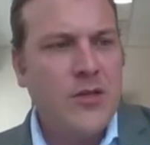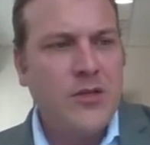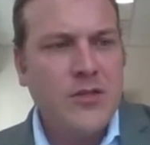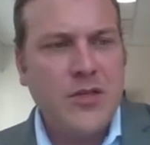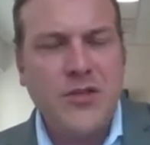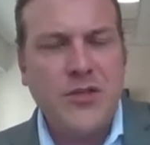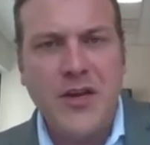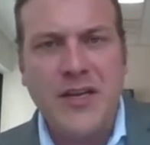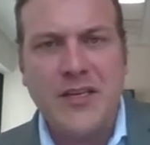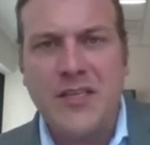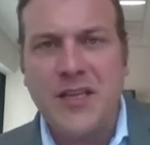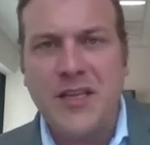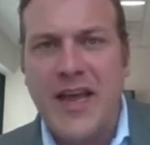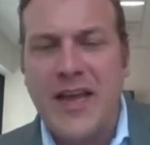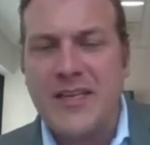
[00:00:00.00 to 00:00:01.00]
So turning to
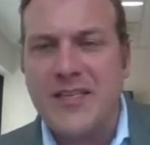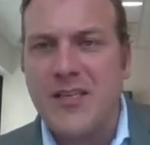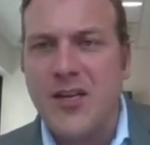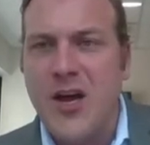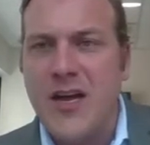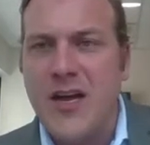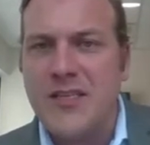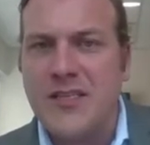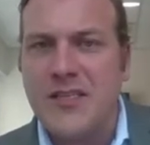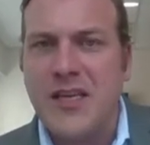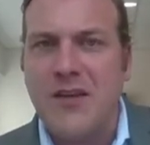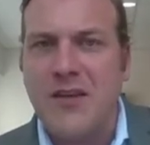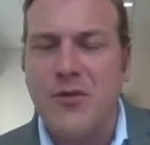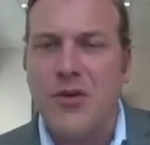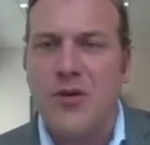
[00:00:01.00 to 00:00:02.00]
the next slide, just to
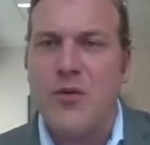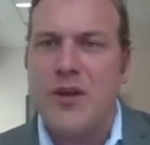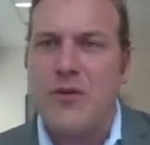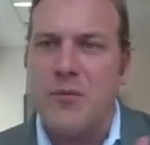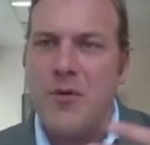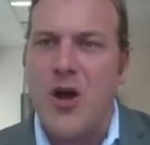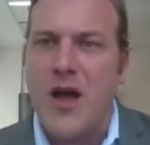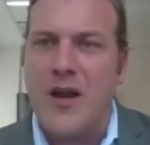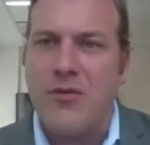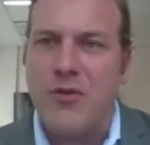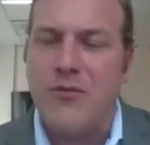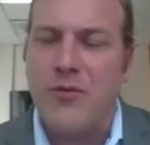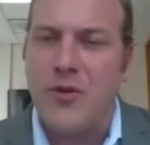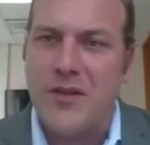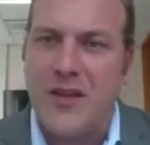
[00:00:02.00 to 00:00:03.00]
give you a quick reminder
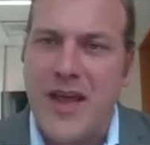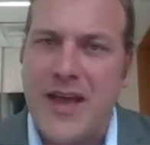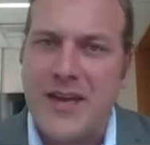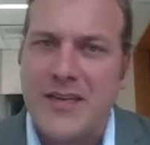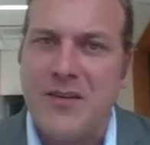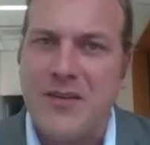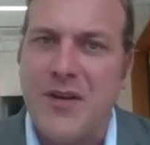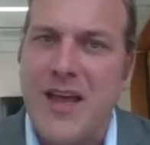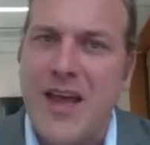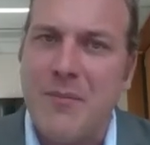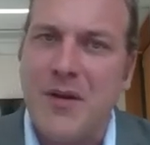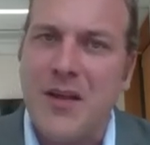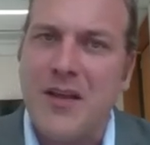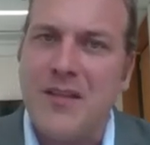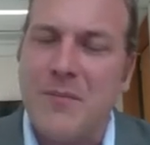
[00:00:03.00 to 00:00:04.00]
of all of the activity
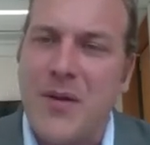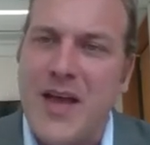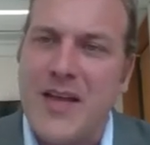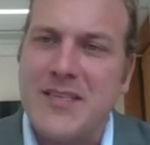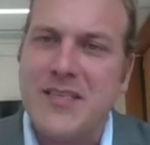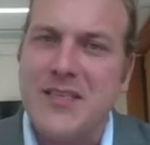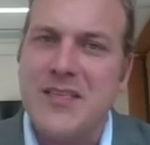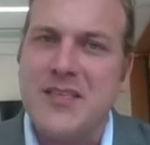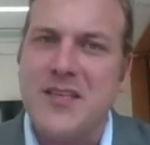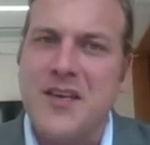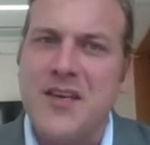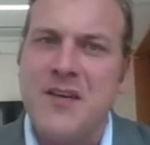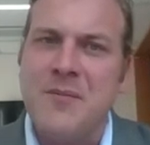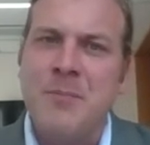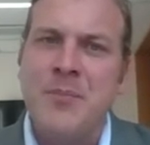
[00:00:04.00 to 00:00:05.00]
happening in the basin this
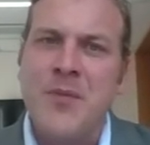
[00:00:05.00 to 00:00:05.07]
year.